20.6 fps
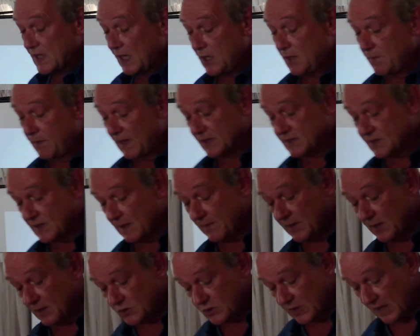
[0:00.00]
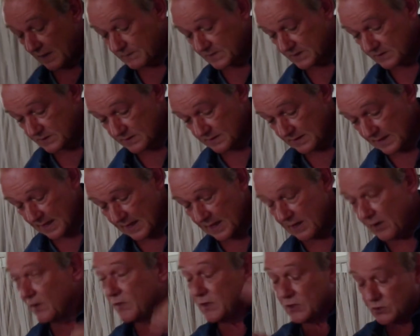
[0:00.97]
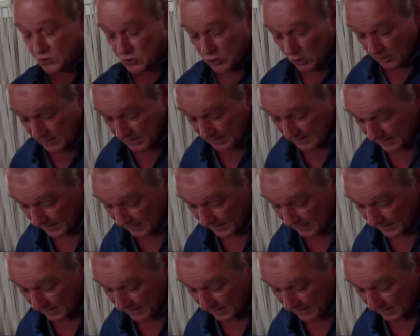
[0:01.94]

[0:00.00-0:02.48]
to tell you about some of the chapters in there and on this journey